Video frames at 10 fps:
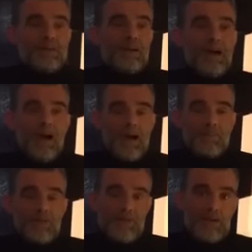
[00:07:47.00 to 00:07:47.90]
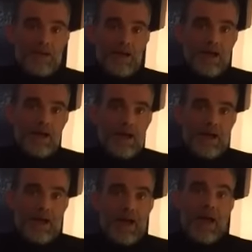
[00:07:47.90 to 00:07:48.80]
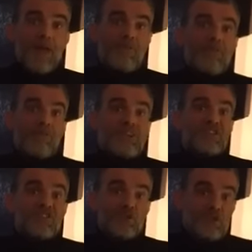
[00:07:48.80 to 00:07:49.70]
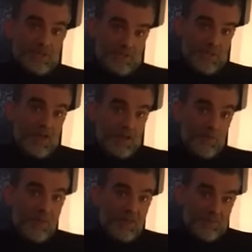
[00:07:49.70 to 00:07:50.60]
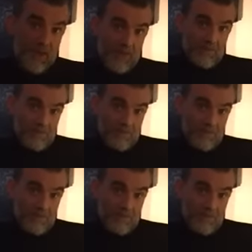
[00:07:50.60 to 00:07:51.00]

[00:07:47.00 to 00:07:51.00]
Uh, I have the Three Stooges here with me.